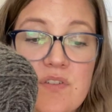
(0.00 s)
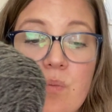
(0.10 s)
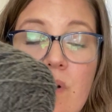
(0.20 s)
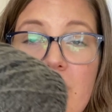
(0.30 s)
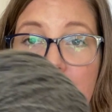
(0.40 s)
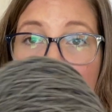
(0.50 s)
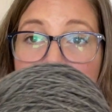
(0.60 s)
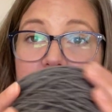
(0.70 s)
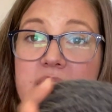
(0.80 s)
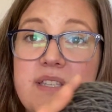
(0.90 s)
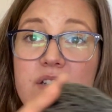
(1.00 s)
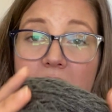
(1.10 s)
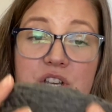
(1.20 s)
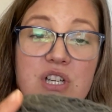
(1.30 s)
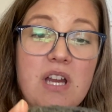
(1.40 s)
worry about putting
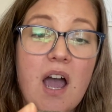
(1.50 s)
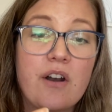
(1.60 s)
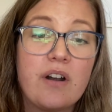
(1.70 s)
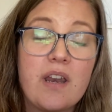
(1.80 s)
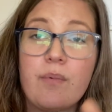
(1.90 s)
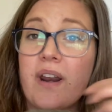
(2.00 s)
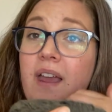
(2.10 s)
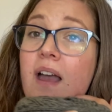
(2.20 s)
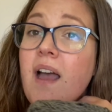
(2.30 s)
scratchy yarn on anybody.